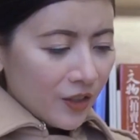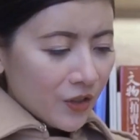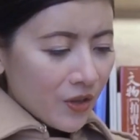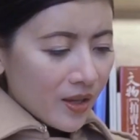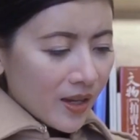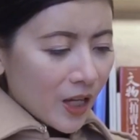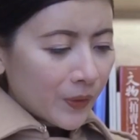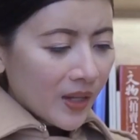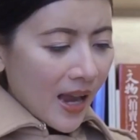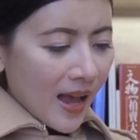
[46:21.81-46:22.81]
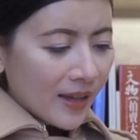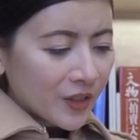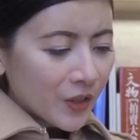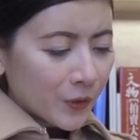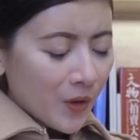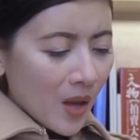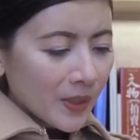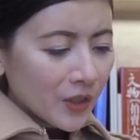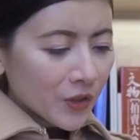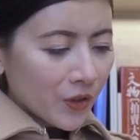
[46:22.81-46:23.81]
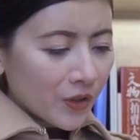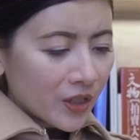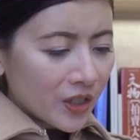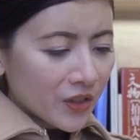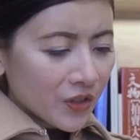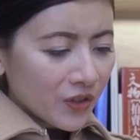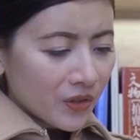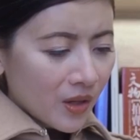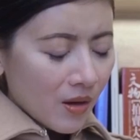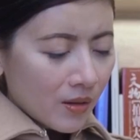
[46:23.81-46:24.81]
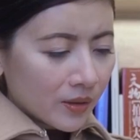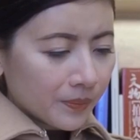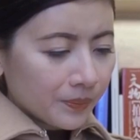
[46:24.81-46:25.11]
so that Harry had to grab his shoulders to stay on.